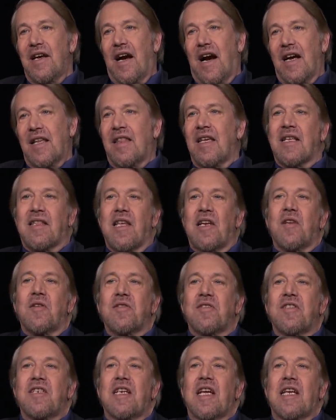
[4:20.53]
I think they
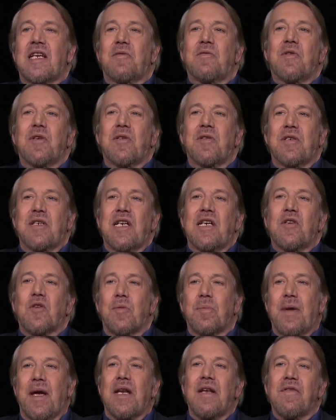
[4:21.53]
don't see any real need or
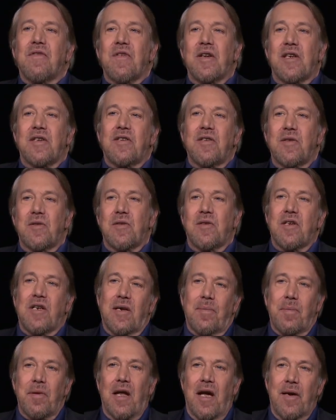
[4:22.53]
benefit to
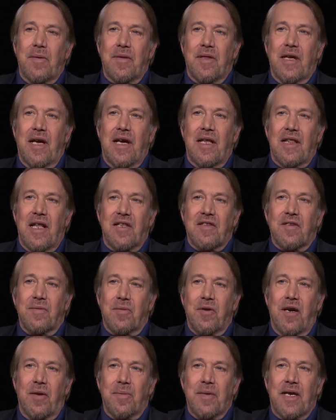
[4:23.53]
comply with that. And that's the
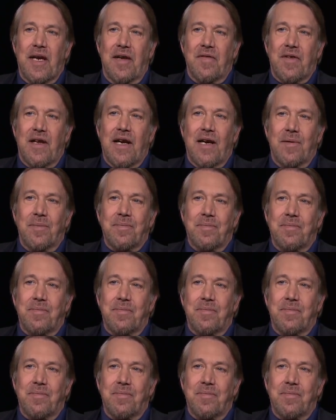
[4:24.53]
problem we have now.